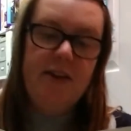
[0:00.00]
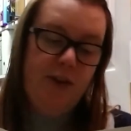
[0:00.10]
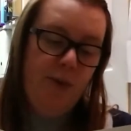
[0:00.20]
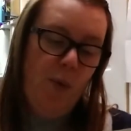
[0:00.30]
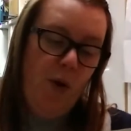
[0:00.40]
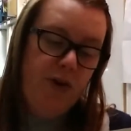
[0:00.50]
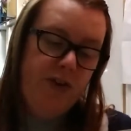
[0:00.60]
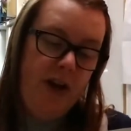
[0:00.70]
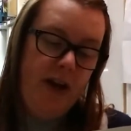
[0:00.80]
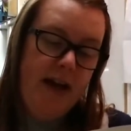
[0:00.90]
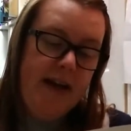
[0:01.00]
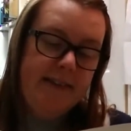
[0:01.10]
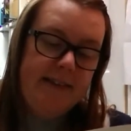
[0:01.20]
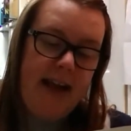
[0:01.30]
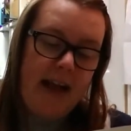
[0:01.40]
into the water,
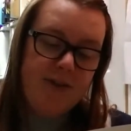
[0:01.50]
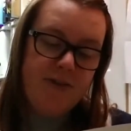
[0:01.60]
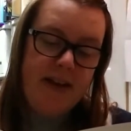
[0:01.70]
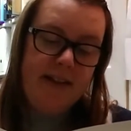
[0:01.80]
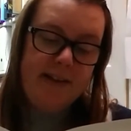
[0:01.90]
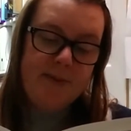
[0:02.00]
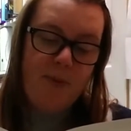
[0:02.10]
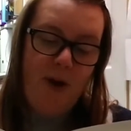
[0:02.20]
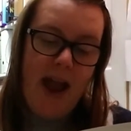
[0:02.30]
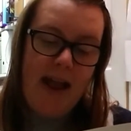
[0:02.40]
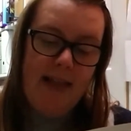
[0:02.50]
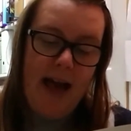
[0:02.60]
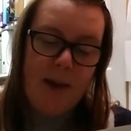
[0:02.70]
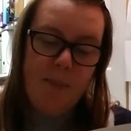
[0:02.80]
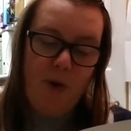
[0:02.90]
scattering the spray
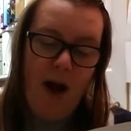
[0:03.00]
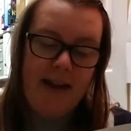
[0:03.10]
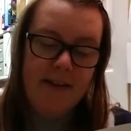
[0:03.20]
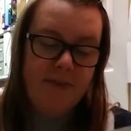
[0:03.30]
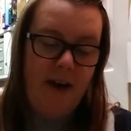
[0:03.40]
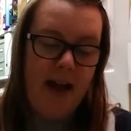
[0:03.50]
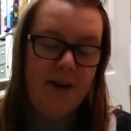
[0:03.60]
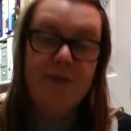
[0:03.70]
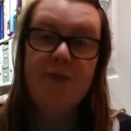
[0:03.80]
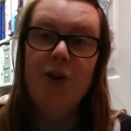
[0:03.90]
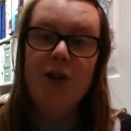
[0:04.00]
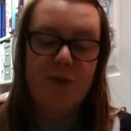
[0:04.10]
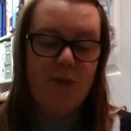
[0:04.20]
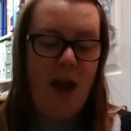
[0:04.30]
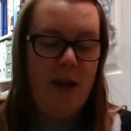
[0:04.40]
like bright fire full
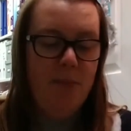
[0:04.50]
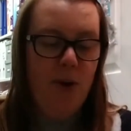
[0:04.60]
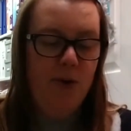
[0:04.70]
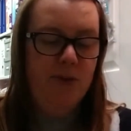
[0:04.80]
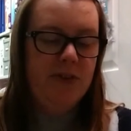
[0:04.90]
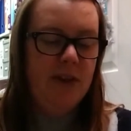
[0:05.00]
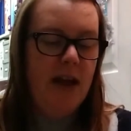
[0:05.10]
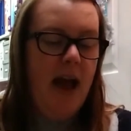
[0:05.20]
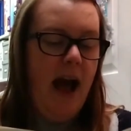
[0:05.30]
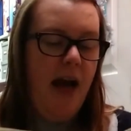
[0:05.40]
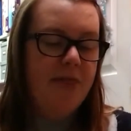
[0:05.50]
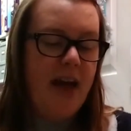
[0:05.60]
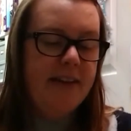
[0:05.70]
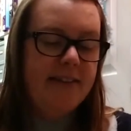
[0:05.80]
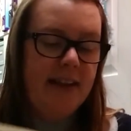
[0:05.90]
of rainbows, and
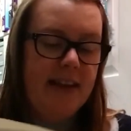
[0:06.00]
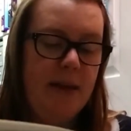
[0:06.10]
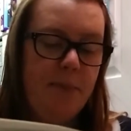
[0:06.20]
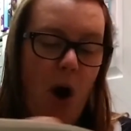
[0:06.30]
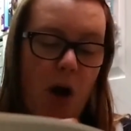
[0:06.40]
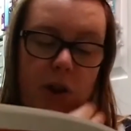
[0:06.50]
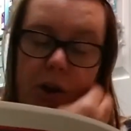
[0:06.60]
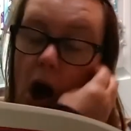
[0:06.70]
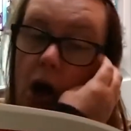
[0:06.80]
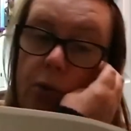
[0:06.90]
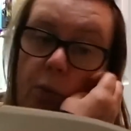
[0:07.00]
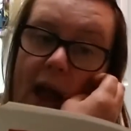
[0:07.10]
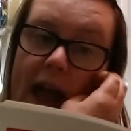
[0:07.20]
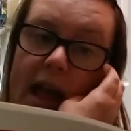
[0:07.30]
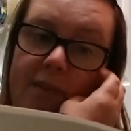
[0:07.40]
then to leap on,
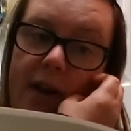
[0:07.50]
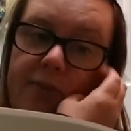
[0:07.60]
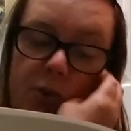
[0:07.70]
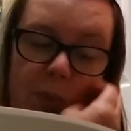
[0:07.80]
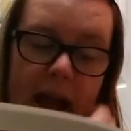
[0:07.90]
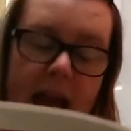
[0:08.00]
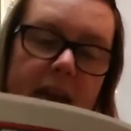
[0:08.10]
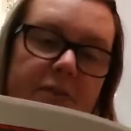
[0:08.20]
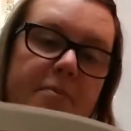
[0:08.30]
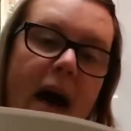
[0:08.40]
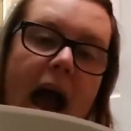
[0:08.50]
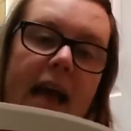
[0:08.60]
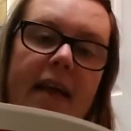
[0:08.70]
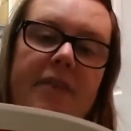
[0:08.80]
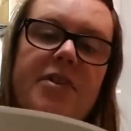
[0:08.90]
wave after wave,
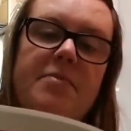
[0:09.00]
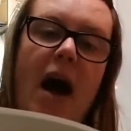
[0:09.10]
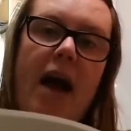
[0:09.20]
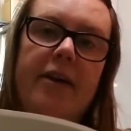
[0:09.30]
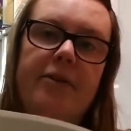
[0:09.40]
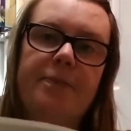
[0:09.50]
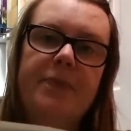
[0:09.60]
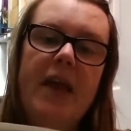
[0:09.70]
mile after mile.